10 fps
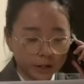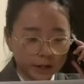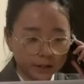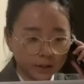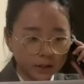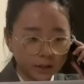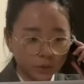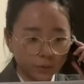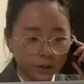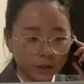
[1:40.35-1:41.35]
connected
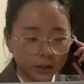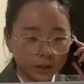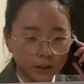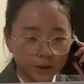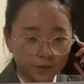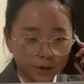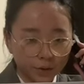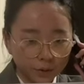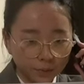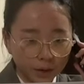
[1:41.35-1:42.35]
with the living
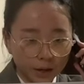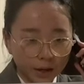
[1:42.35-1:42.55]
room,